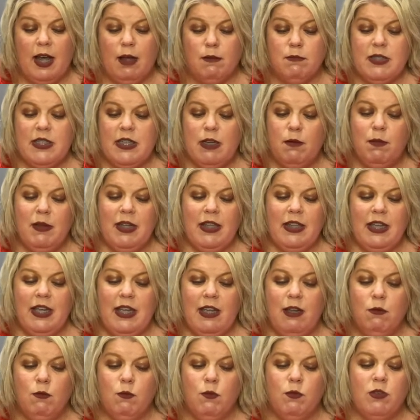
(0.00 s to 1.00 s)

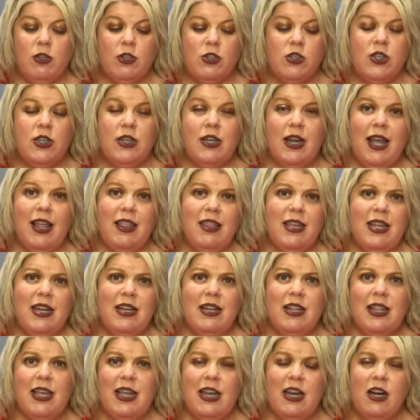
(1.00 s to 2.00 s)
Typically, there's
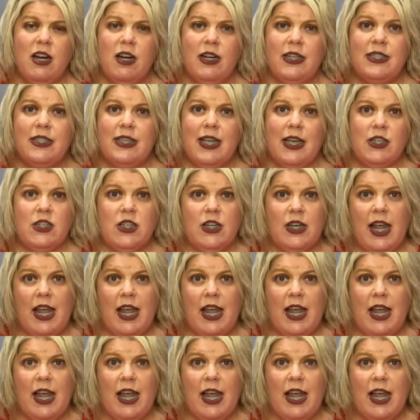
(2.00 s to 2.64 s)
nothing there in section